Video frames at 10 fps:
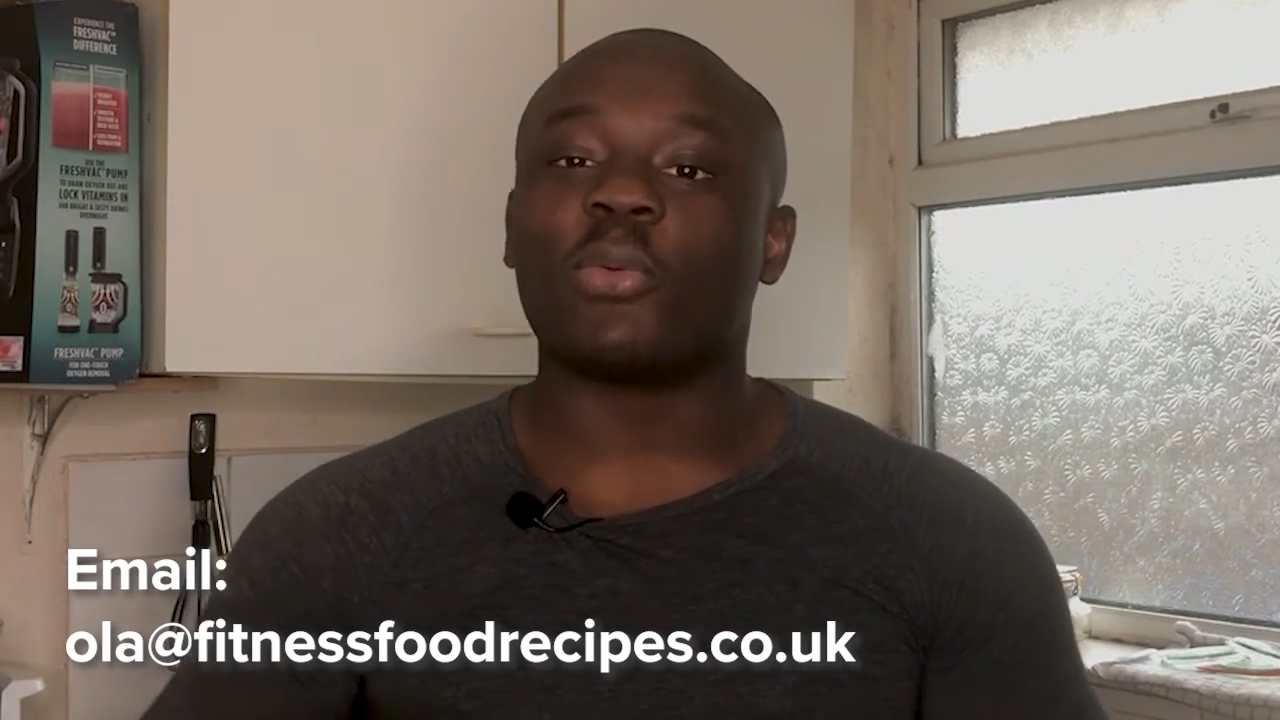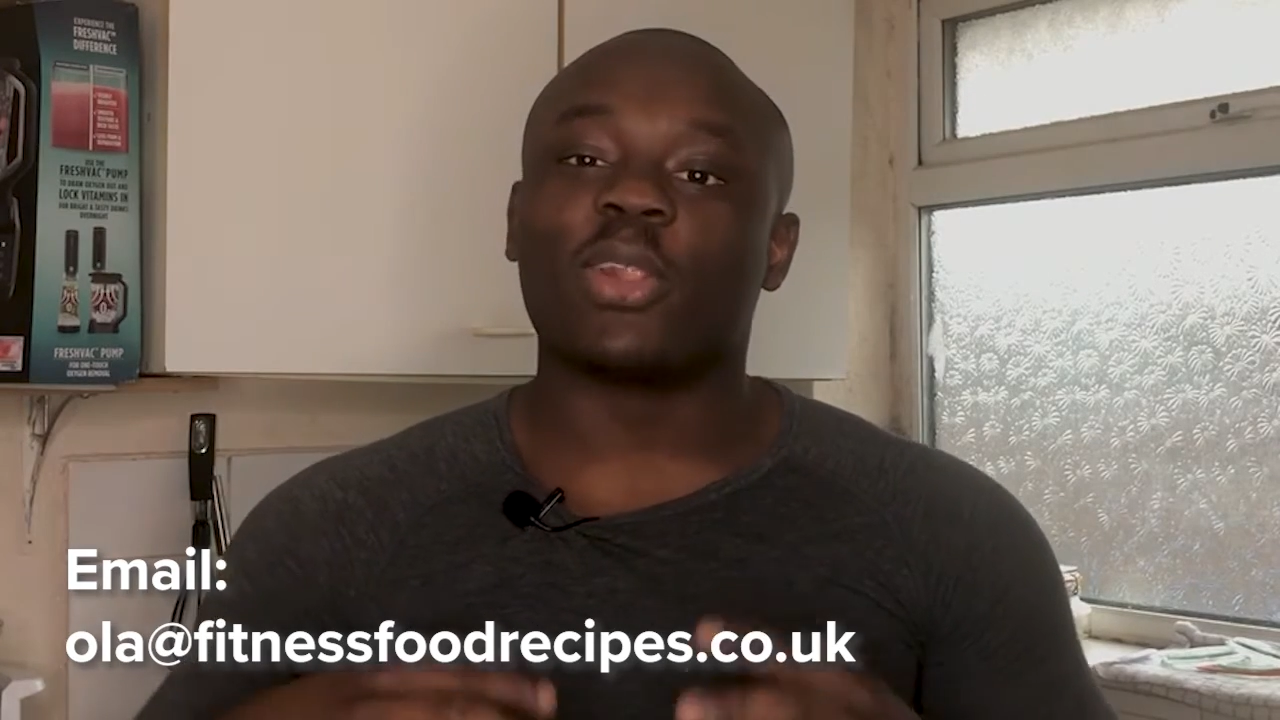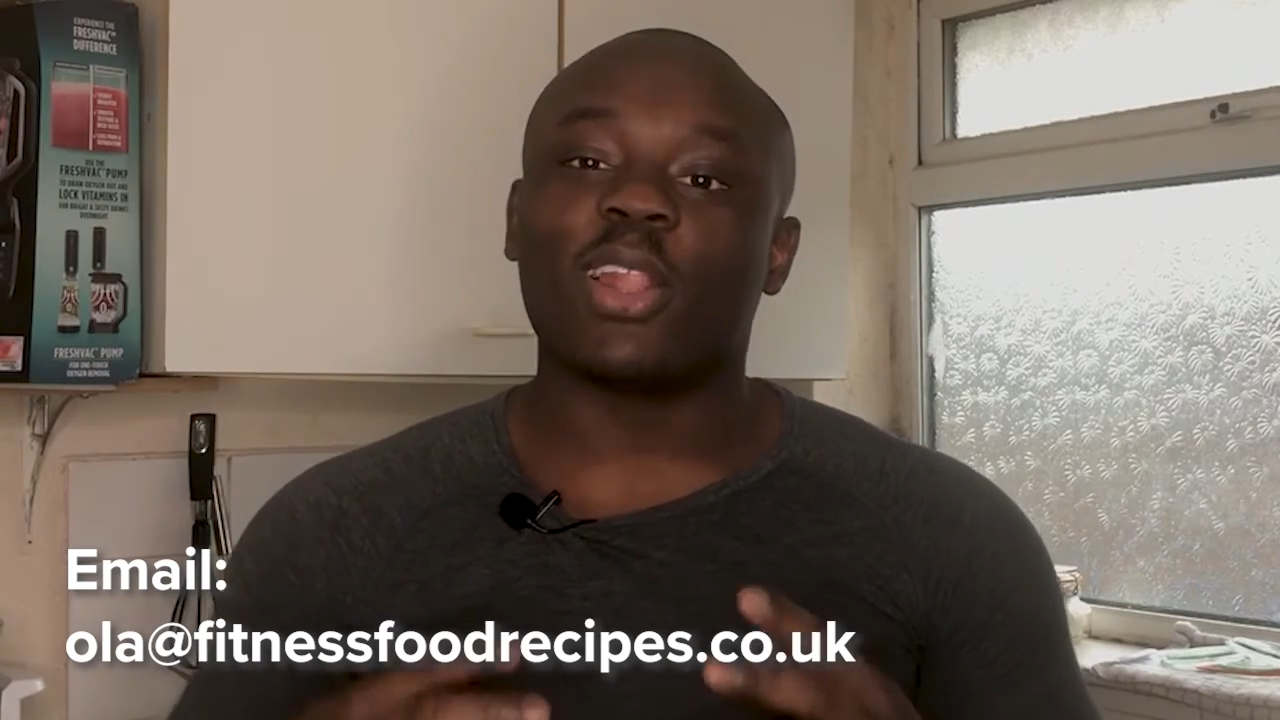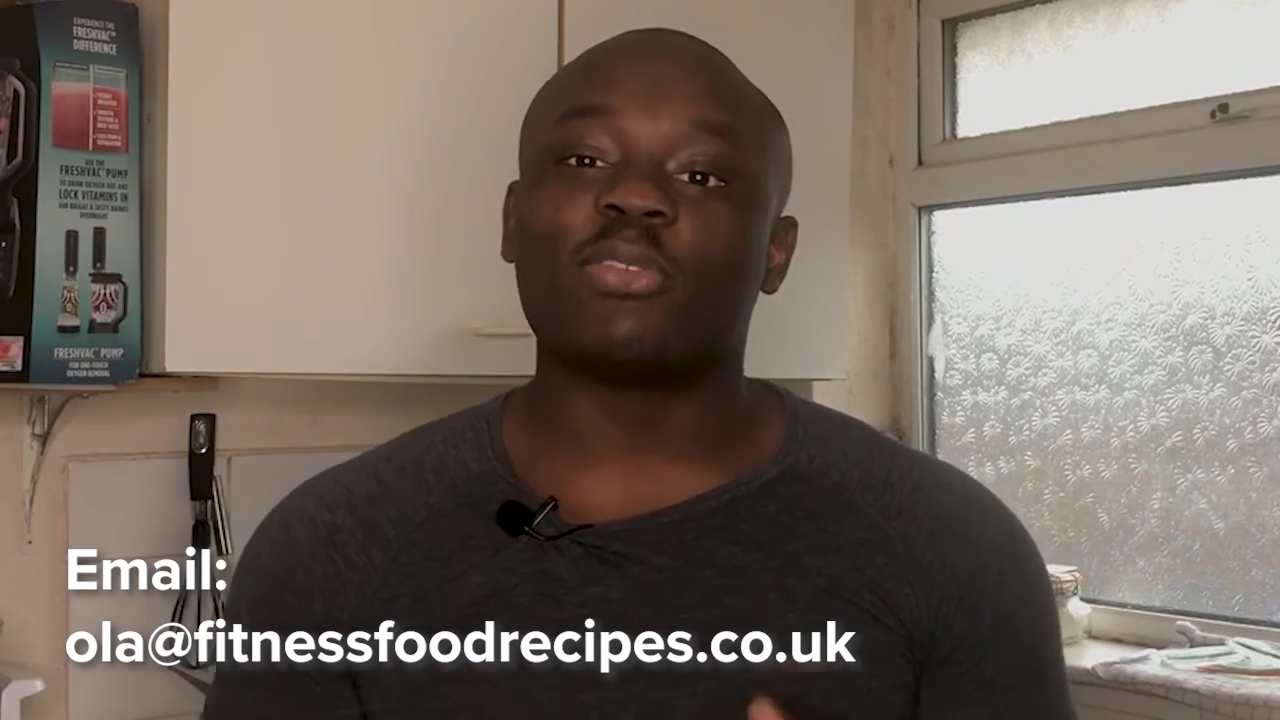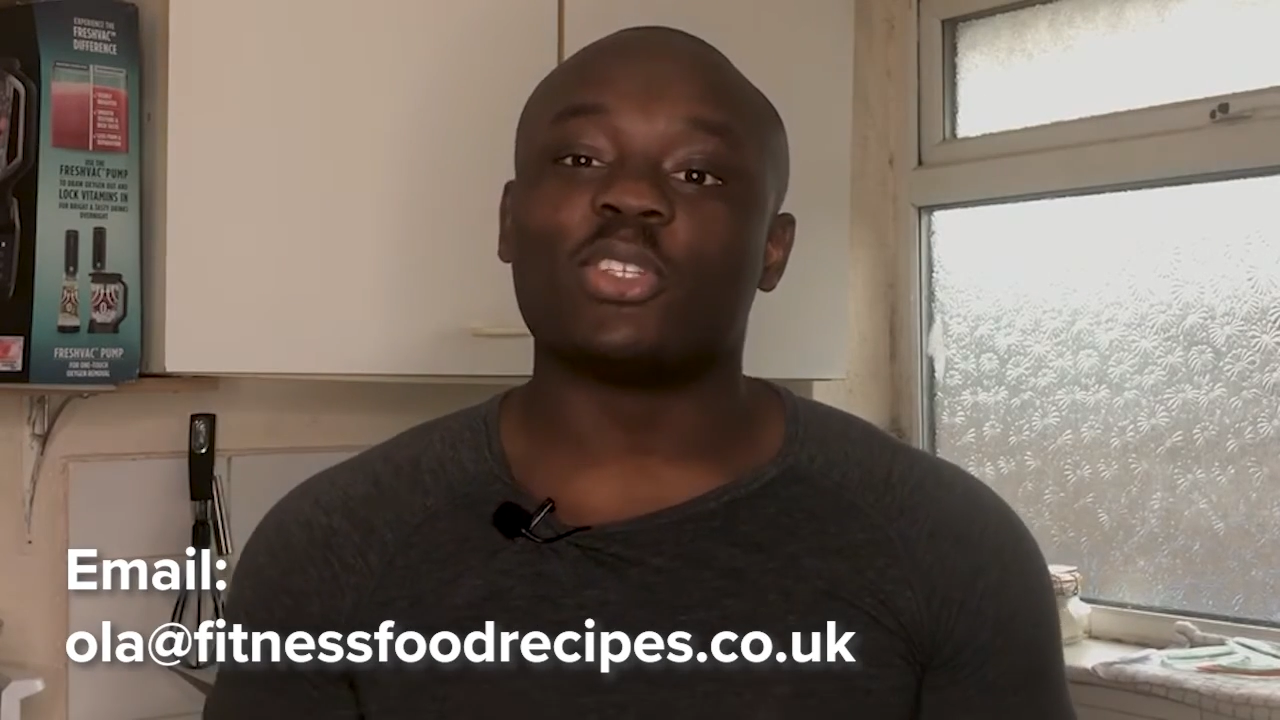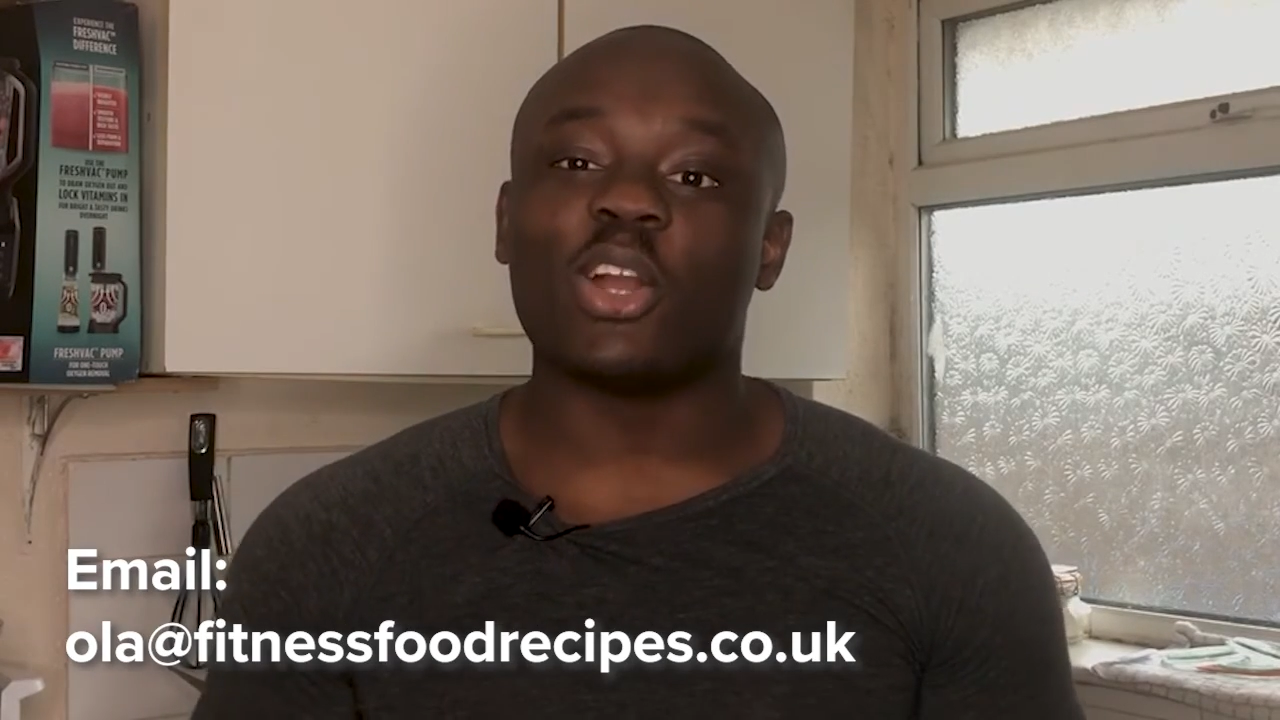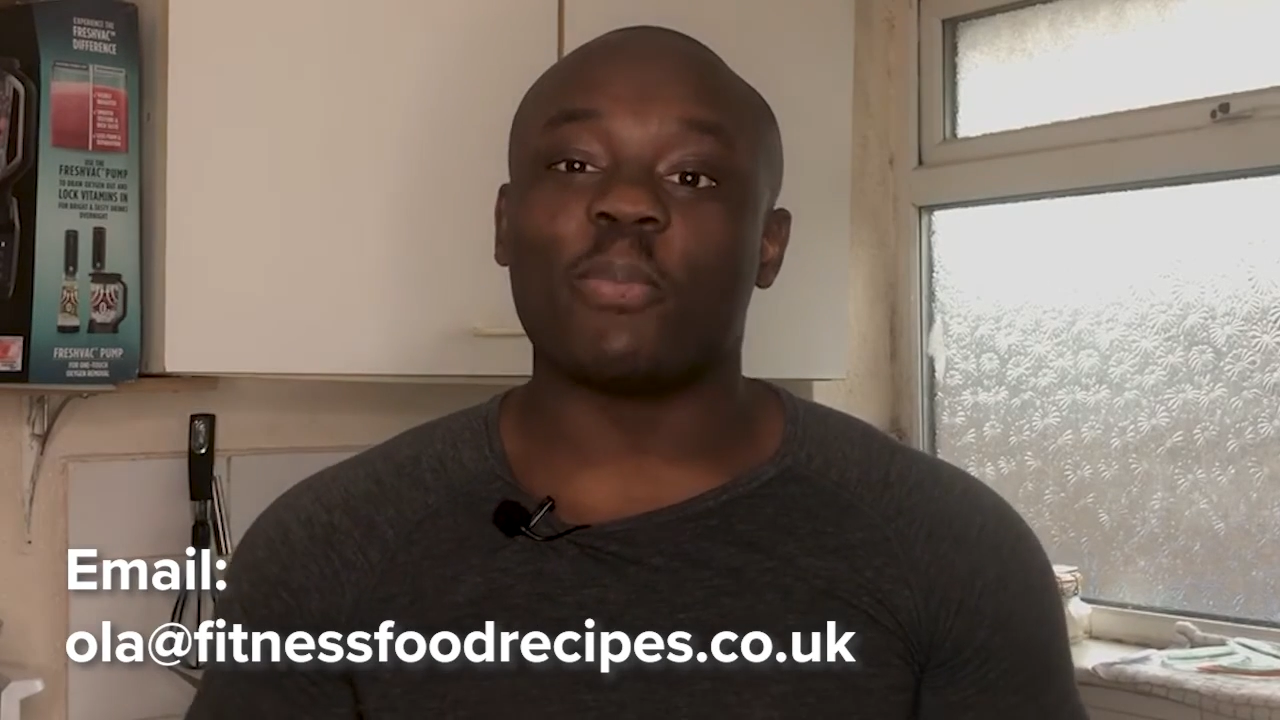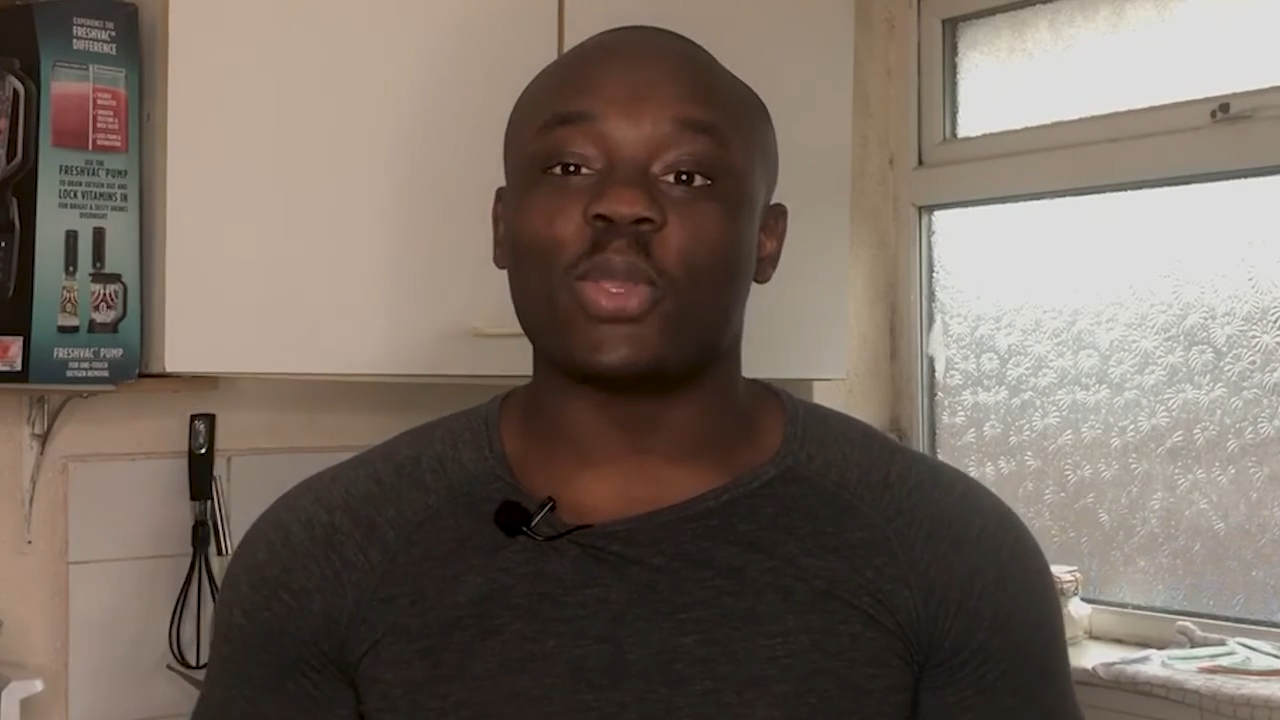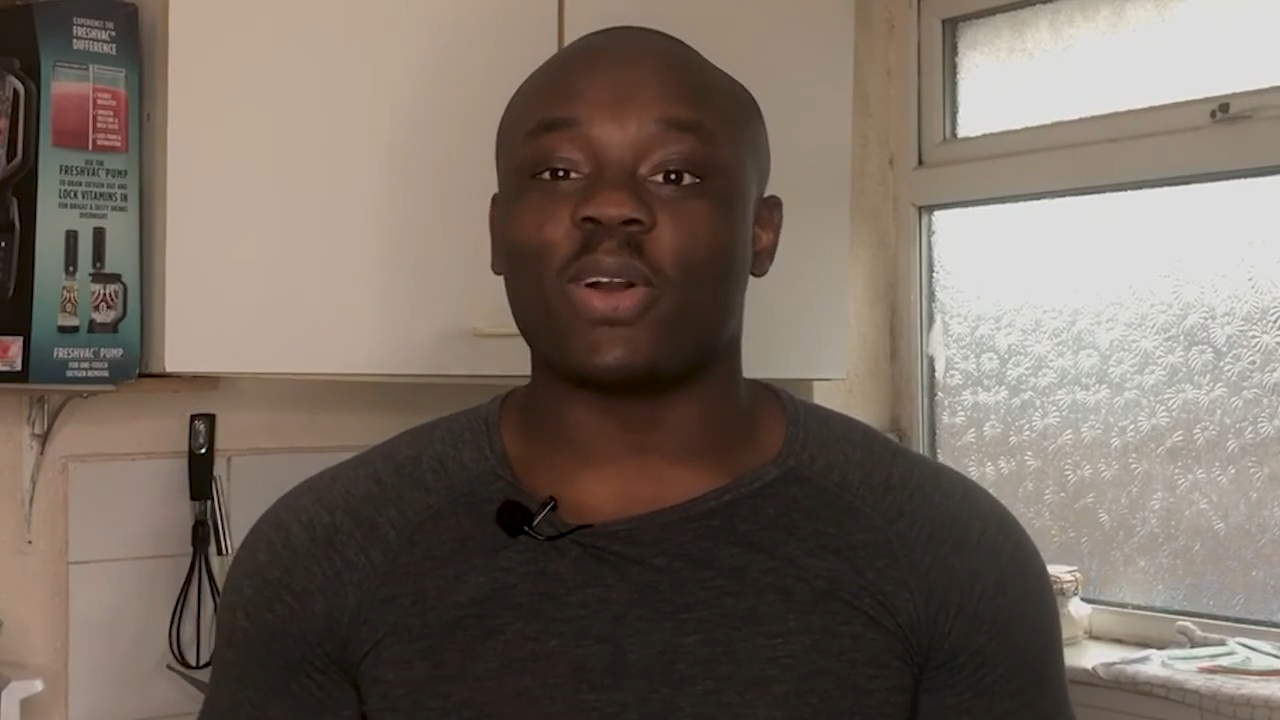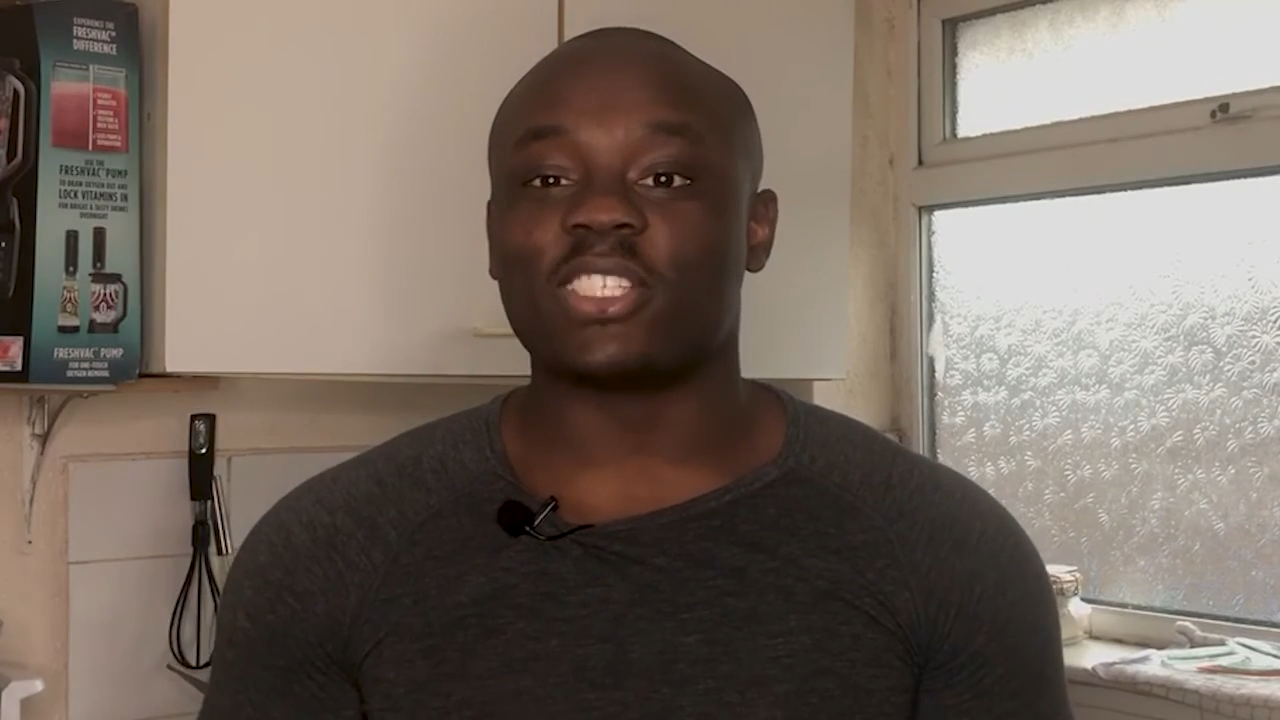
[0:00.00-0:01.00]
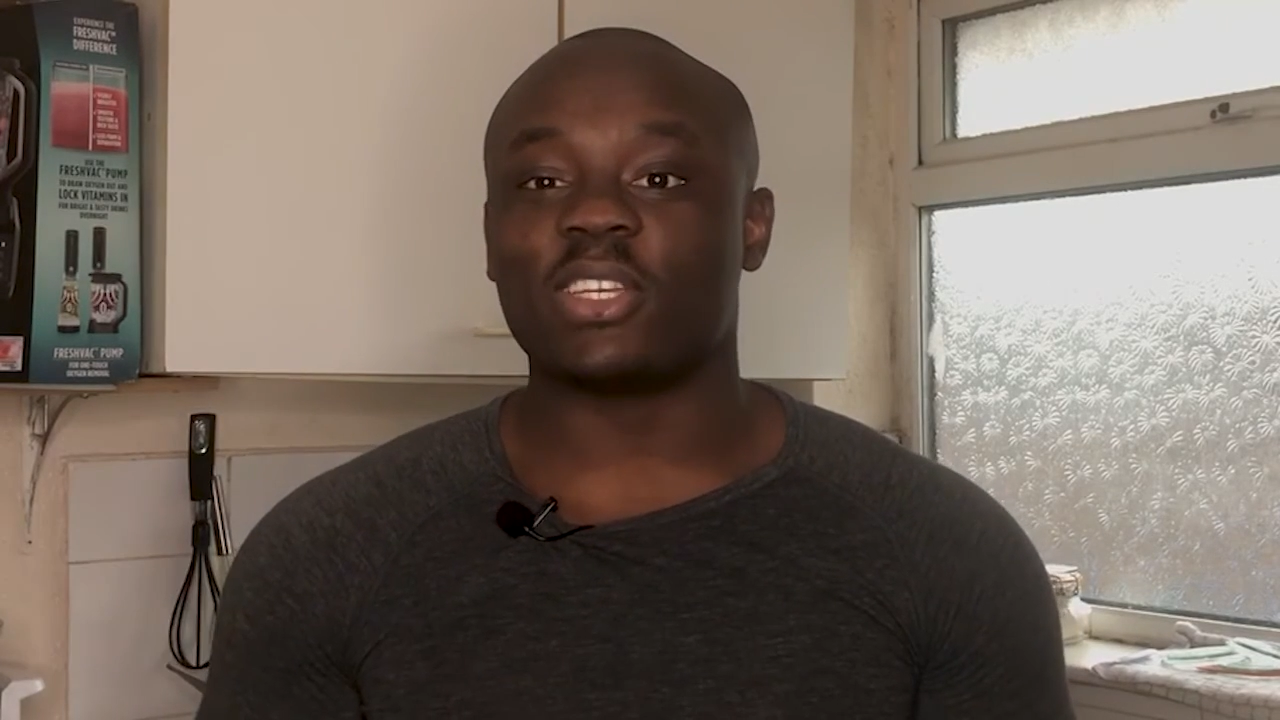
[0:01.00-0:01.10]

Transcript: I would love to help